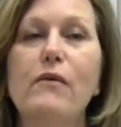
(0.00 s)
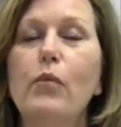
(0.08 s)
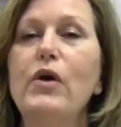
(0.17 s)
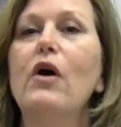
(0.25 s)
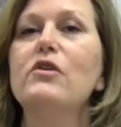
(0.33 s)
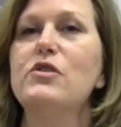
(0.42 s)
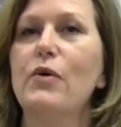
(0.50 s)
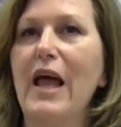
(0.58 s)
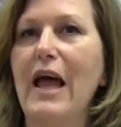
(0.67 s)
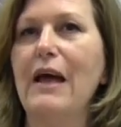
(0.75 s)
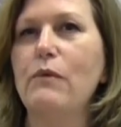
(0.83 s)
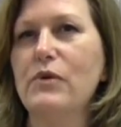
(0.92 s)
We also
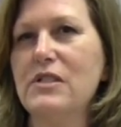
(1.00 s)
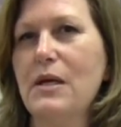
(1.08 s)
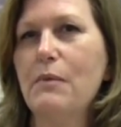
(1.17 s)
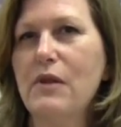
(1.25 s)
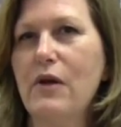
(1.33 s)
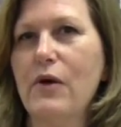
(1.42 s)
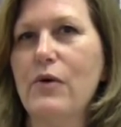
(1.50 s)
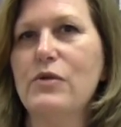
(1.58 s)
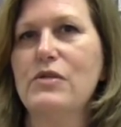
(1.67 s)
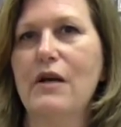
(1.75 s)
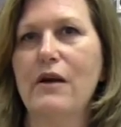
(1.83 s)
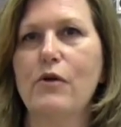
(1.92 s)
add with some of
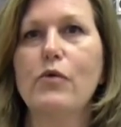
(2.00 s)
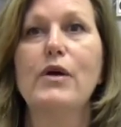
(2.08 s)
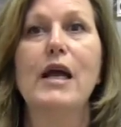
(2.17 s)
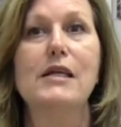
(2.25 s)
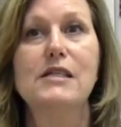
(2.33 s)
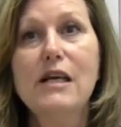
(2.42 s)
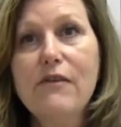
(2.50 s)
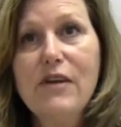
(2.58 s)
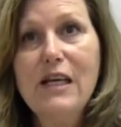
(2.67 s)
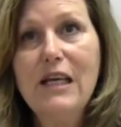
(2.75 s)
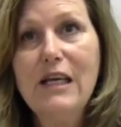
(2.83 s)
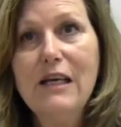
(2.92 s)
those a
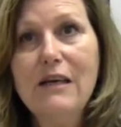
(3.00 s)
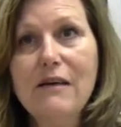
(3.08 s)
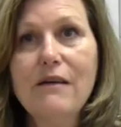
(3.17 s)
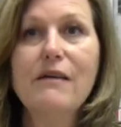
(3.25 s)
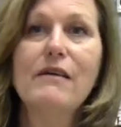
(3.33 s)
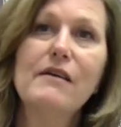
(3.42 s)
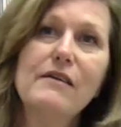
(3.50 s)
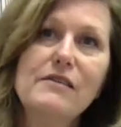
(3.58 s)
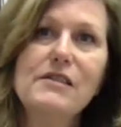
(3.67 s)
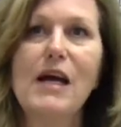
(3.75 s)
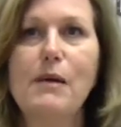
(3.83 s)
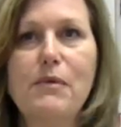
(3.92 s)
creativity
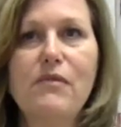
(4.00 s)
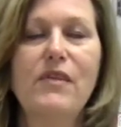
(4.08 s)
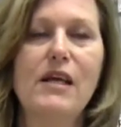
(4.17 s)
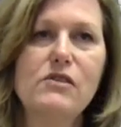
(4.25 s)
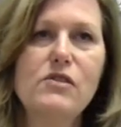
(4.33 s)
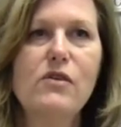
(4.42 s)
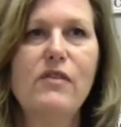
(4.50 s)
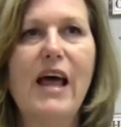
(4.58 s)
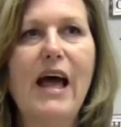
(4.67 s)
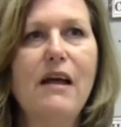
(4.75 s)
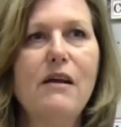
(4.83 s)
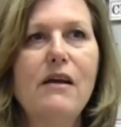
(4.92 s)
type of thing, so
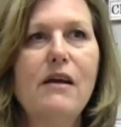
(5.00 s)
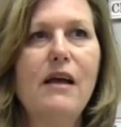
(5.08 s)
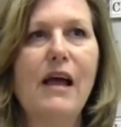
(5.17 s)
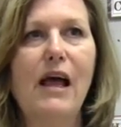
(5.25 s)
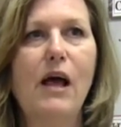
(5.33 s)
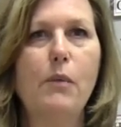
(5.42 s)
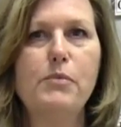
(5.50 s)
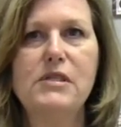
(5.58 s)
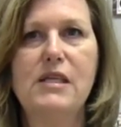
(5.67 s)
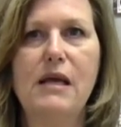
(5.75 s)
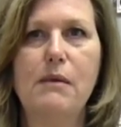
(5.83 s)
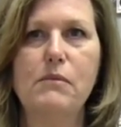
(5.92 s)
that
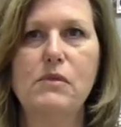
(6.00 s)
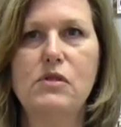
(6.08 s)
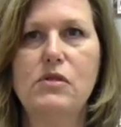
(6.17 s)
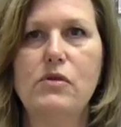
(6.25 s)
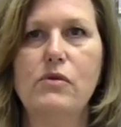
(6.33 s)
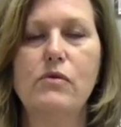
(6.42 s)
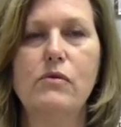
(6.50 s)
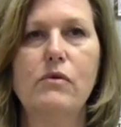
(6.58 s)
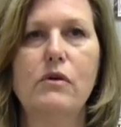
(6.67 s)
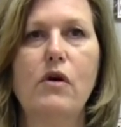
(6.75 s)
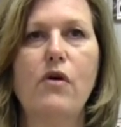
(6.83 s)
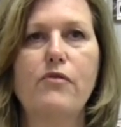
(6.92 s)
helps them to
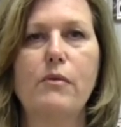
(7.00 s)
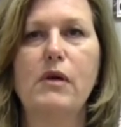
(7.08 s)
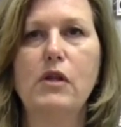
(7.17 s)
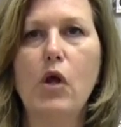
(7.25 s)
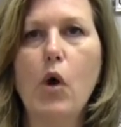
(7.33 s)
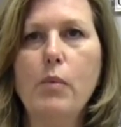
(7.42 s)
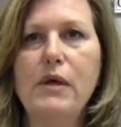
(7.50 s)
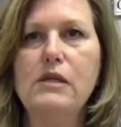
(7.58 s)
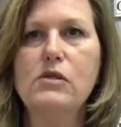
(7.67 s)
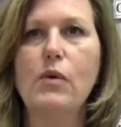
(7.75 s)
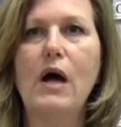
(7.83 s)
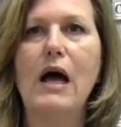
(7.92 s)
go from a low B
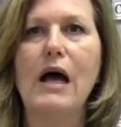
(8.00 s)
to a